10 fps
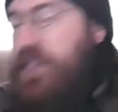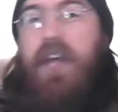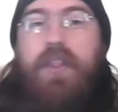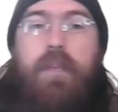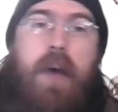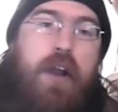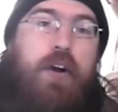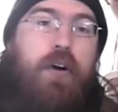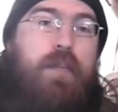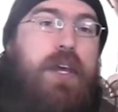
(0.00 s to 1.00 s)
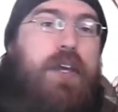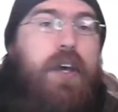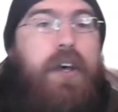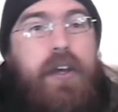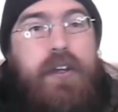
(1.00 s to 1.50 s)
said, the better,
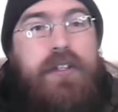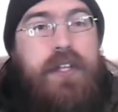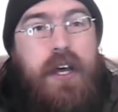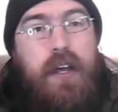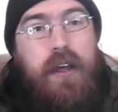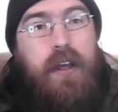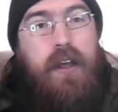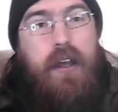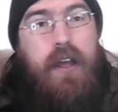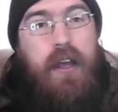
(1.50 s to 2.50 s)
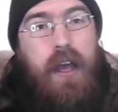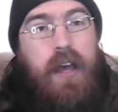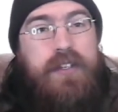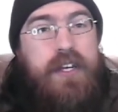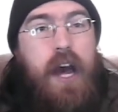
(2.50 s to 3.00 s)
because
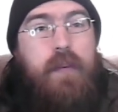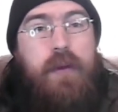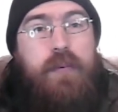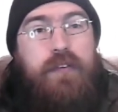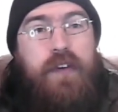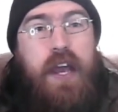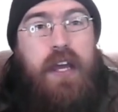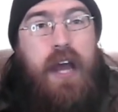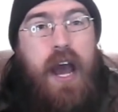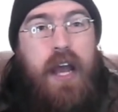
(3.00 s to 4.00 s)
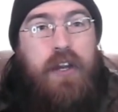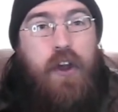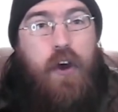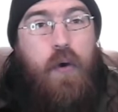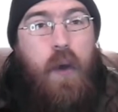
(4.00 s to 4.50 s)
as a comic book fan, I
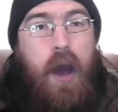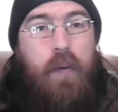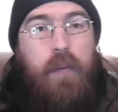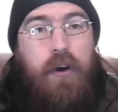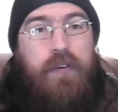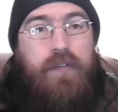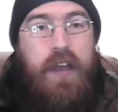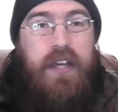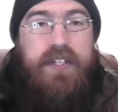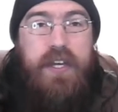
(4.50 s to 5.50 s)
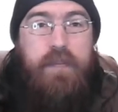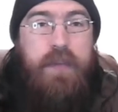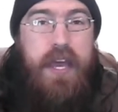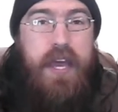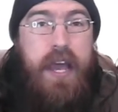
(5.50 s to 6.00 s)
know how Marvel fans can
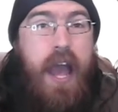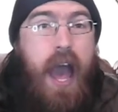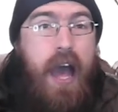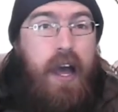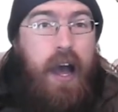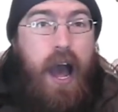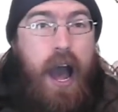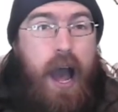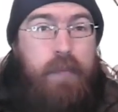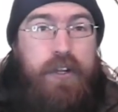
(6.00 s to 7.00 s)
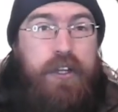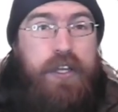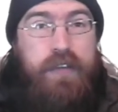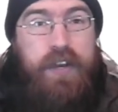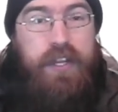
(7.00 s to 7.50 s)
be. I'm going to
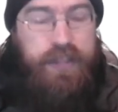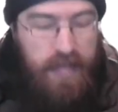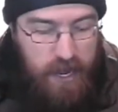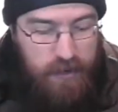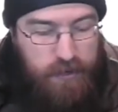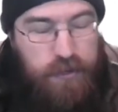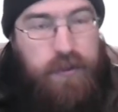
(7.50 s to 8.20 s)
leave it at that.